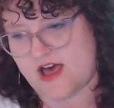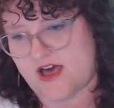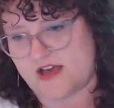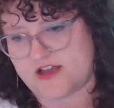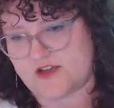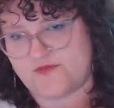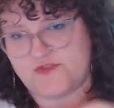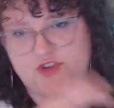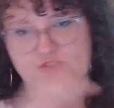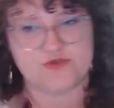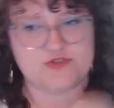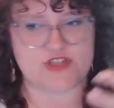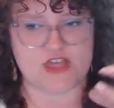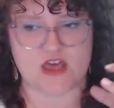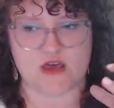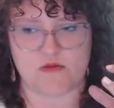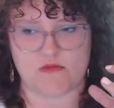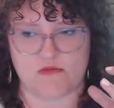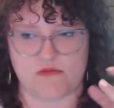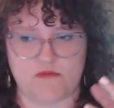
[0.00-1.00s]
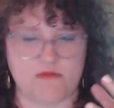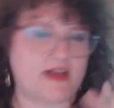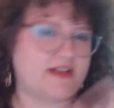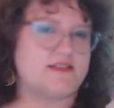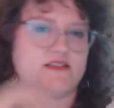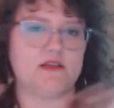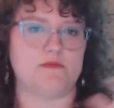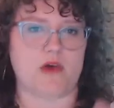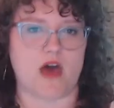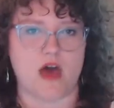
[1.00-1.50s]
confuse them,
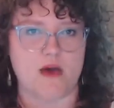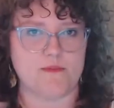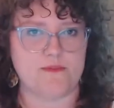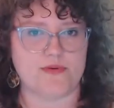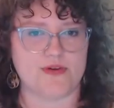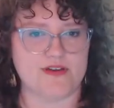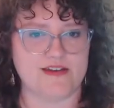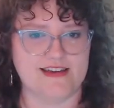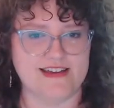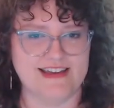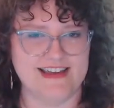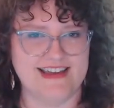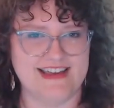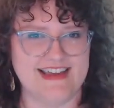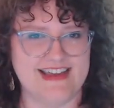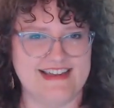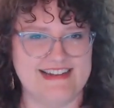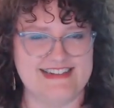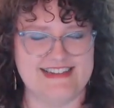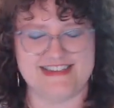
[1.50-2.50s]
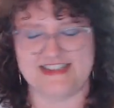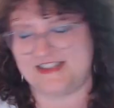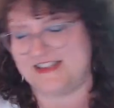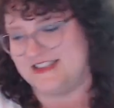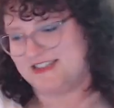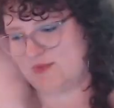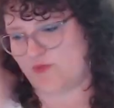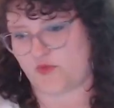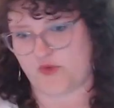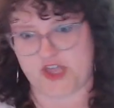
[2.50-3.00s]
mix them up into
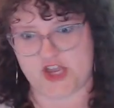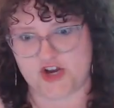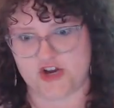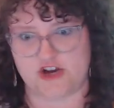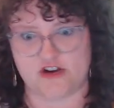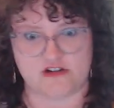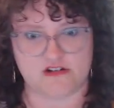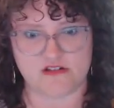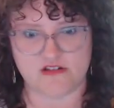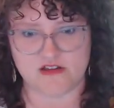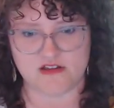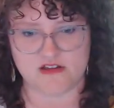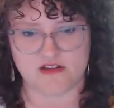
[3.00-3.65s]
this weird